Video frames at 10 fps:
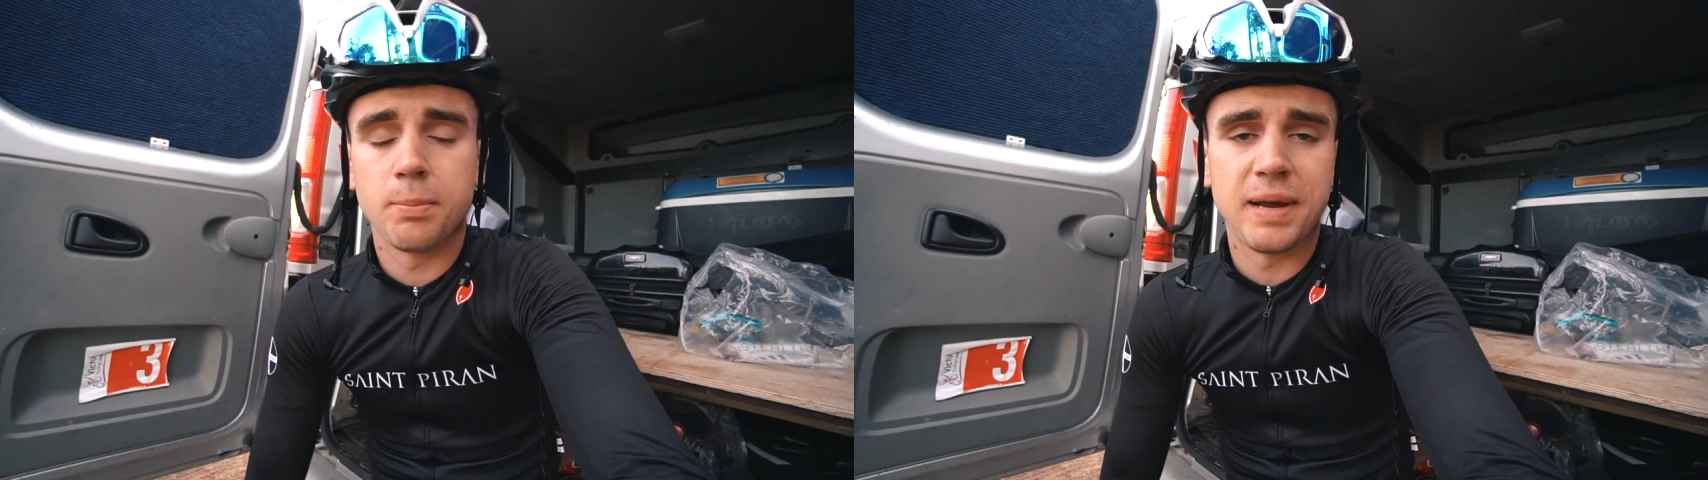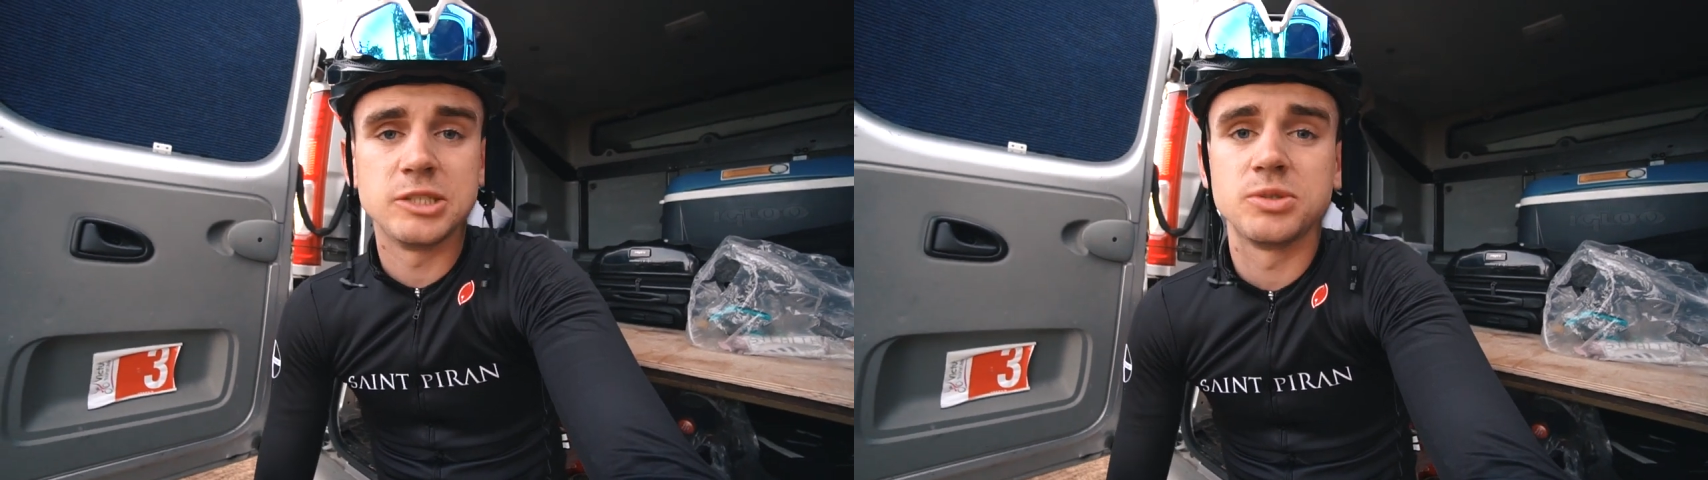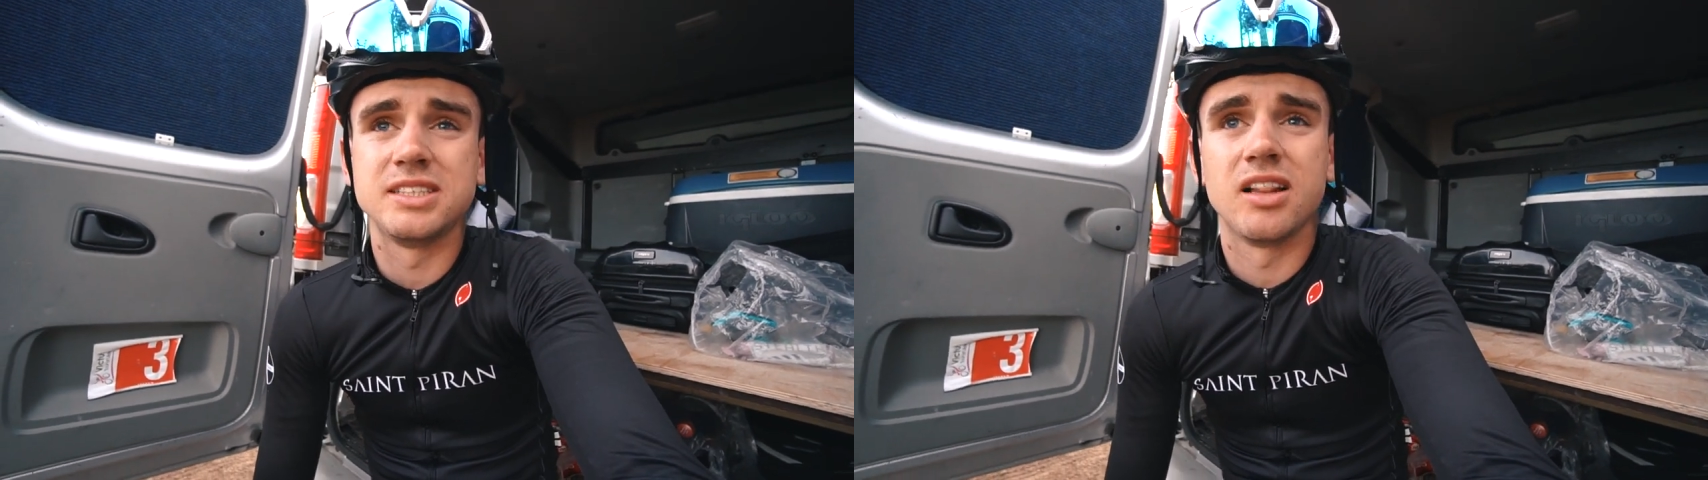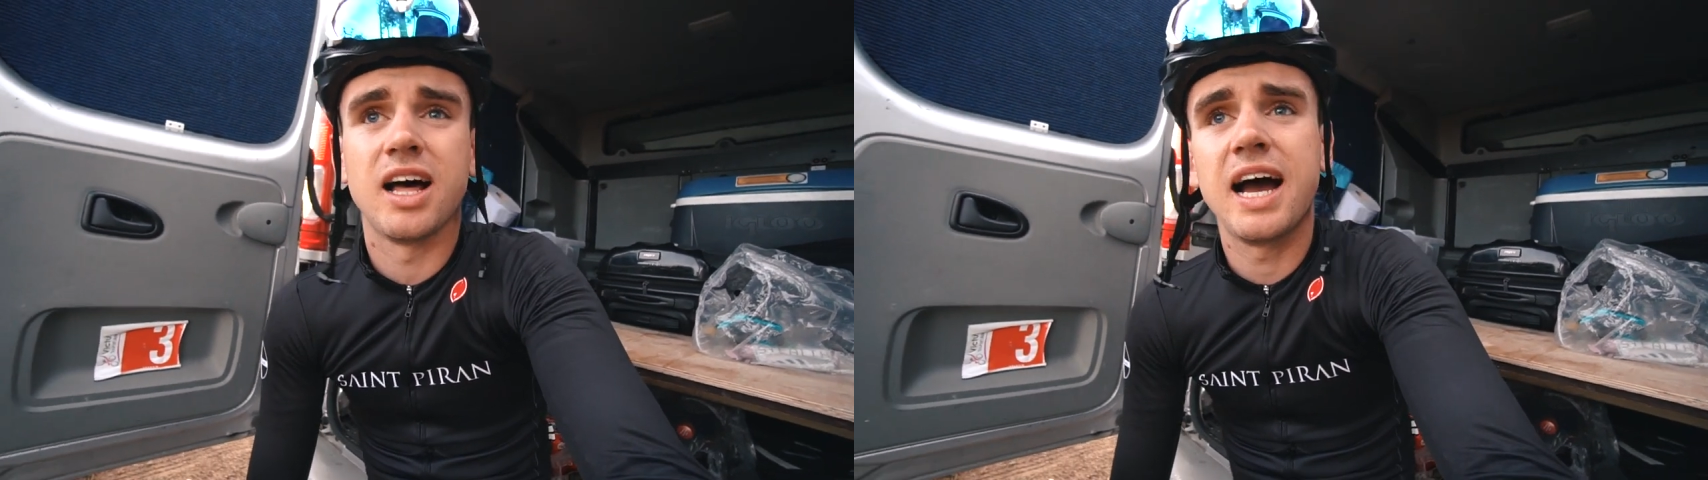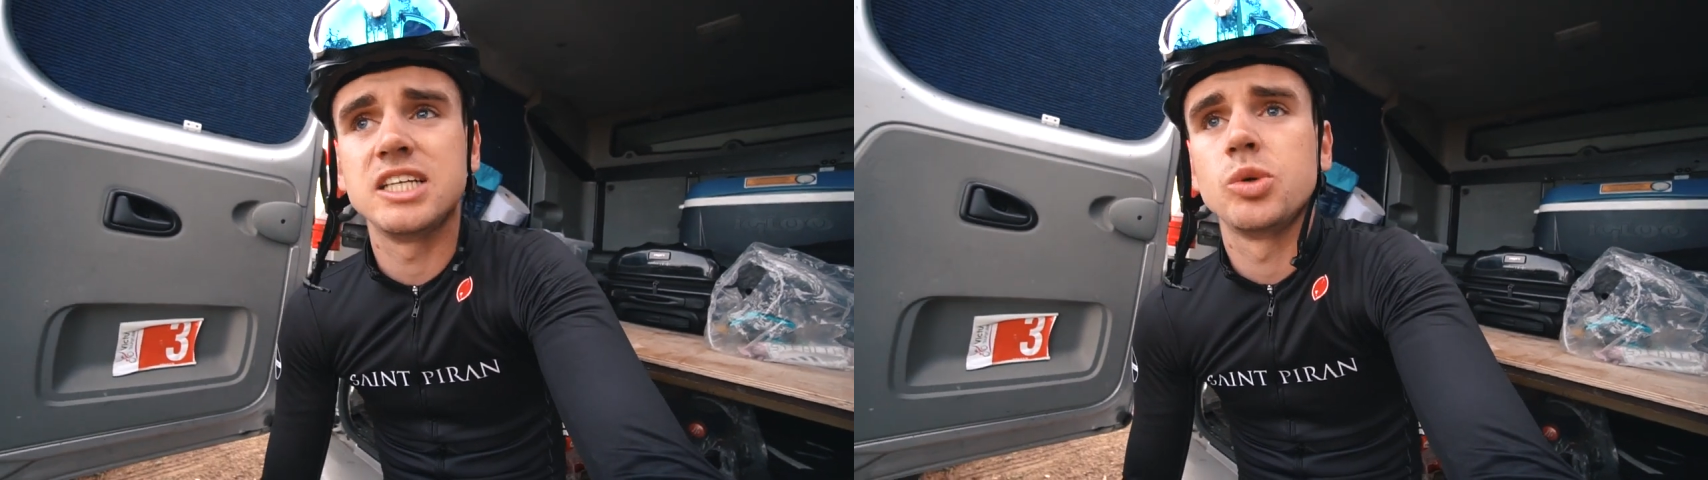The pace was still
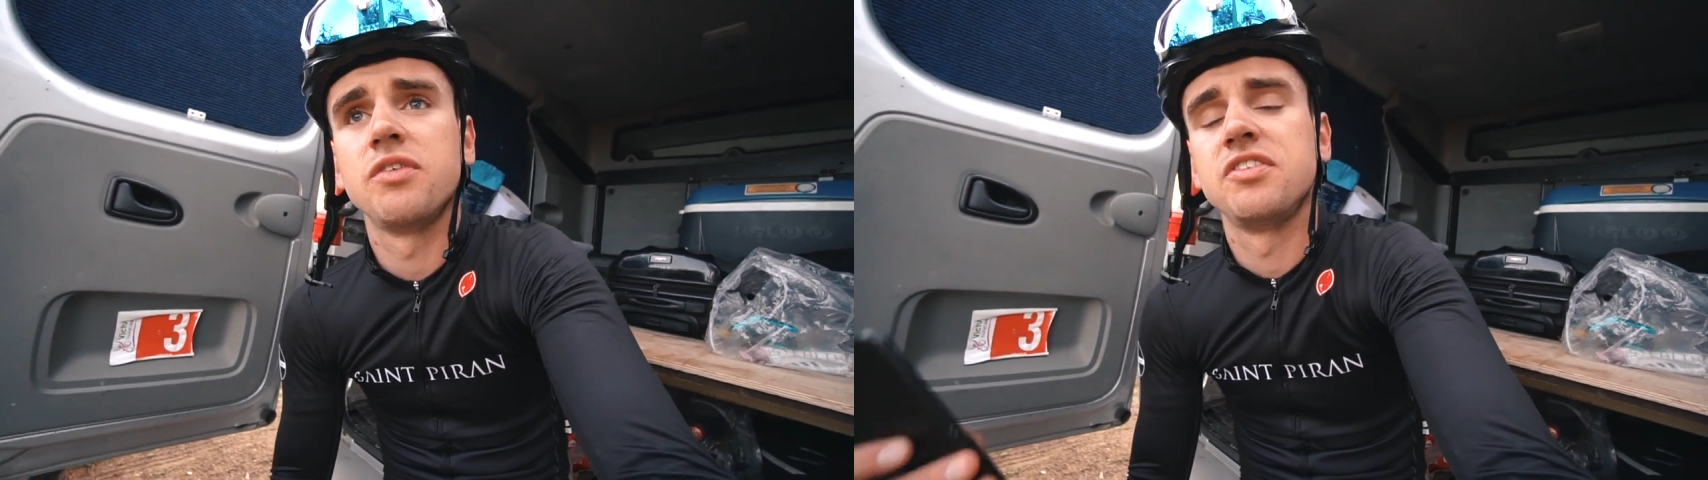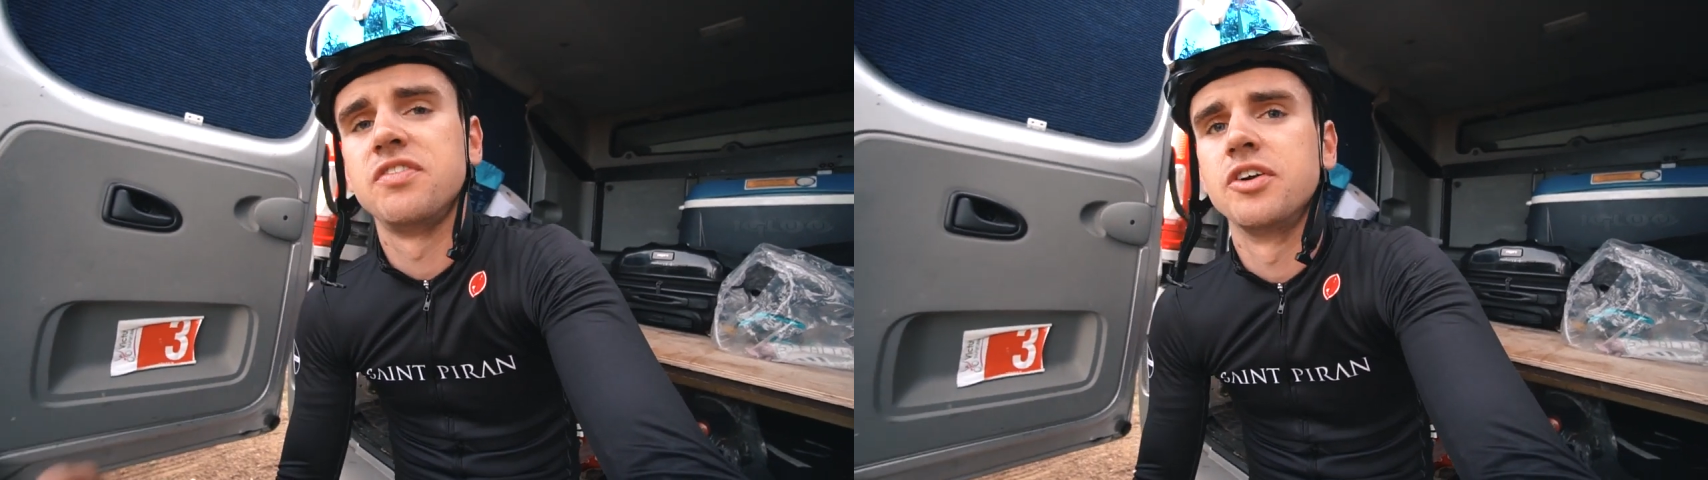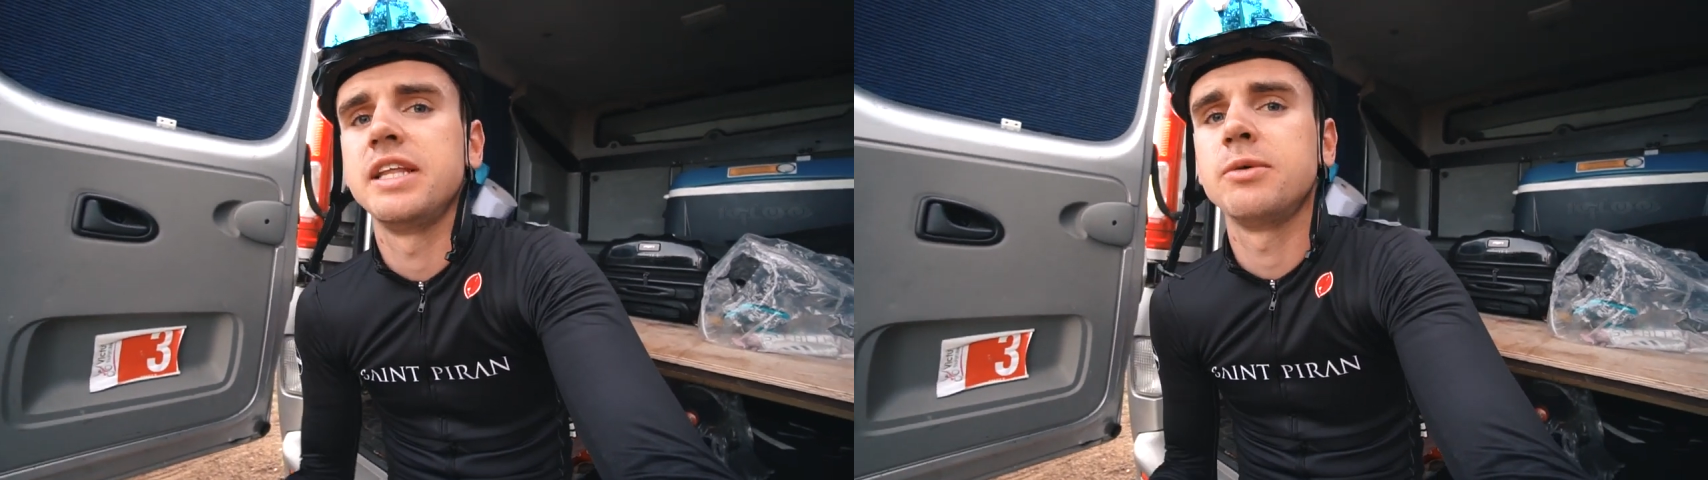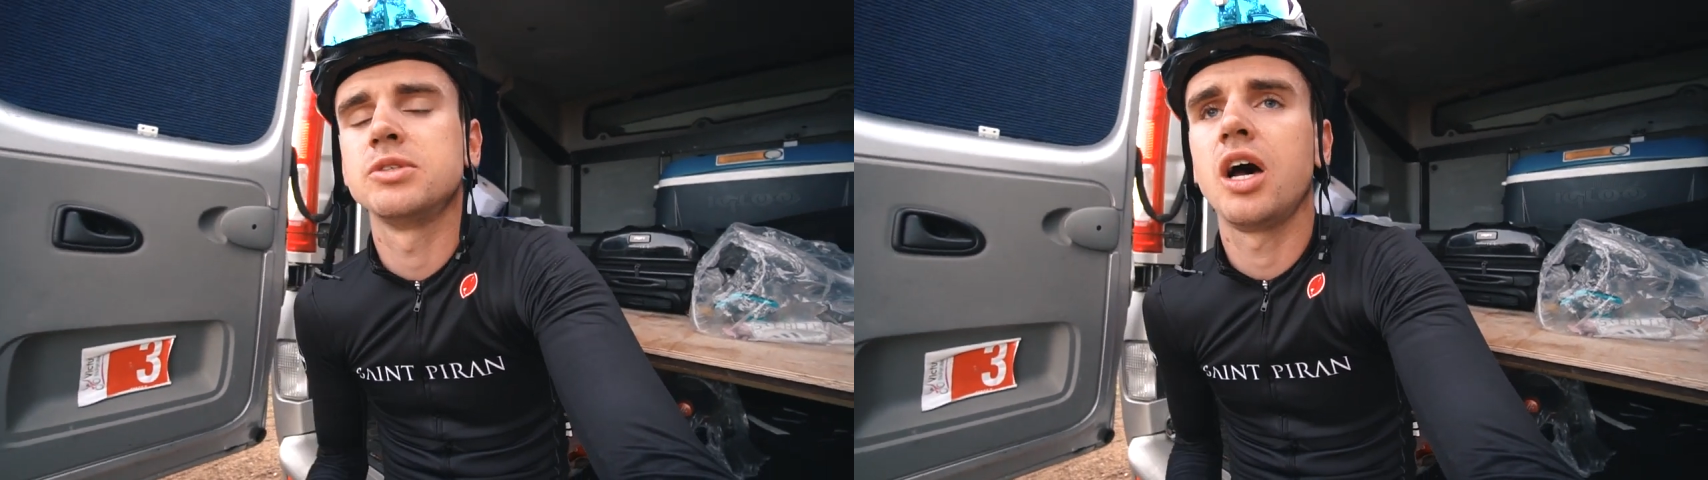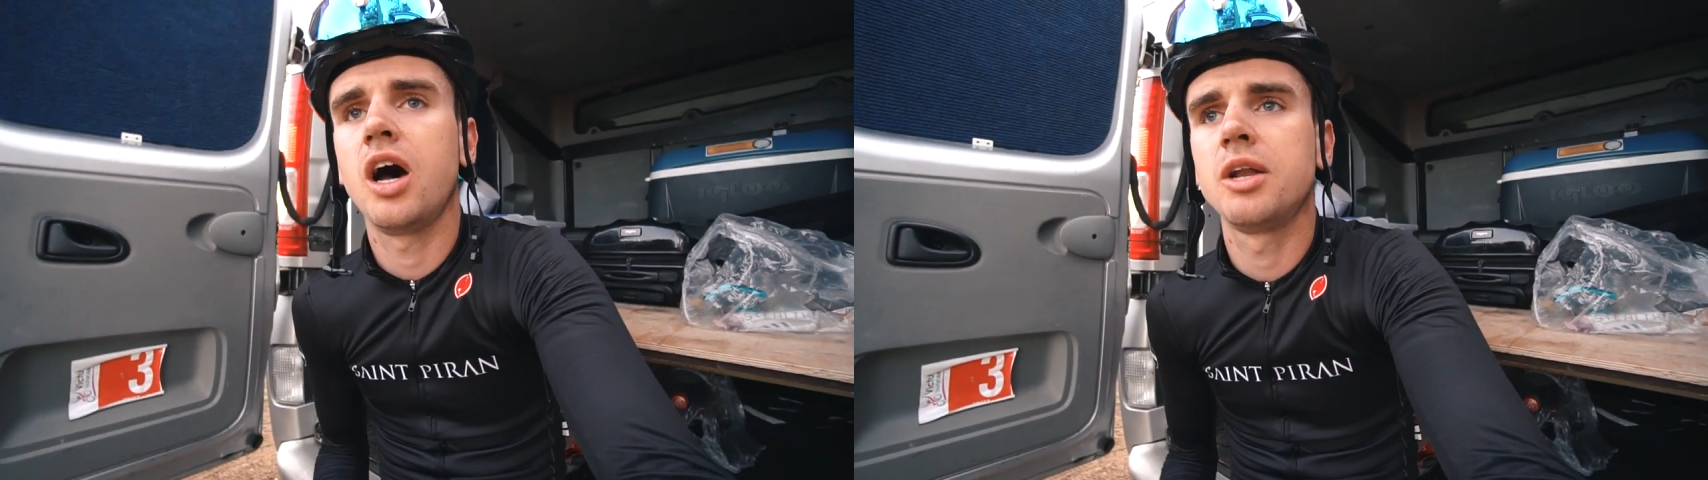high, so off the front it
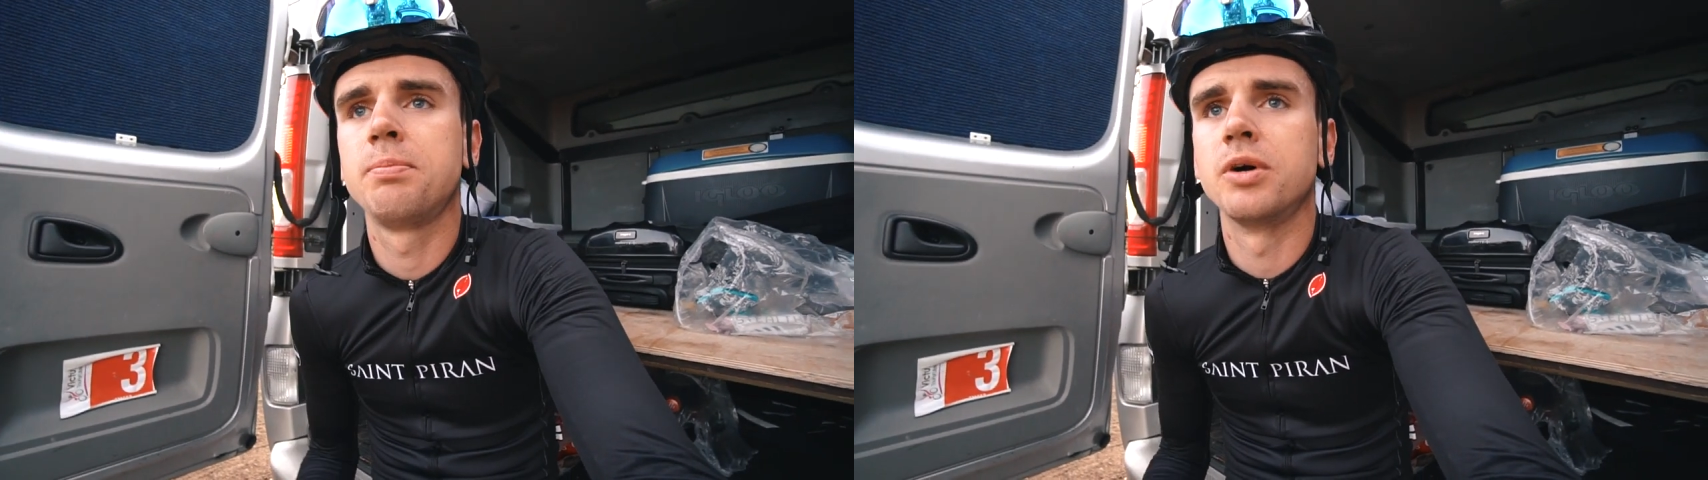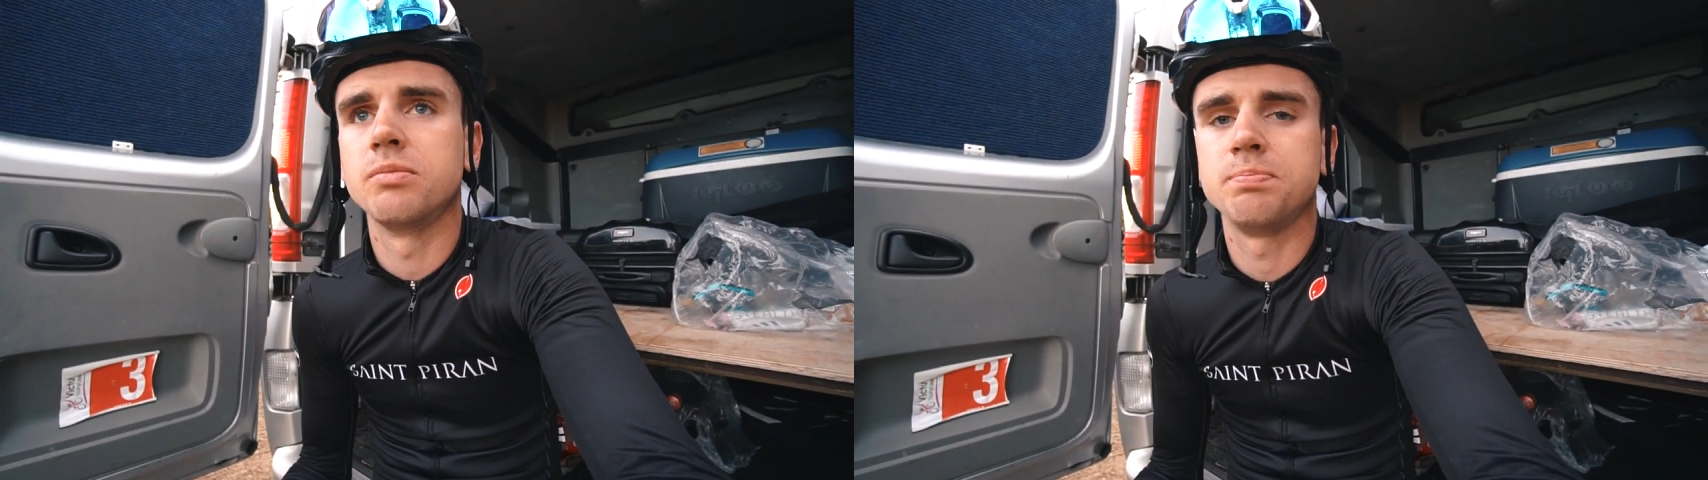was hard, but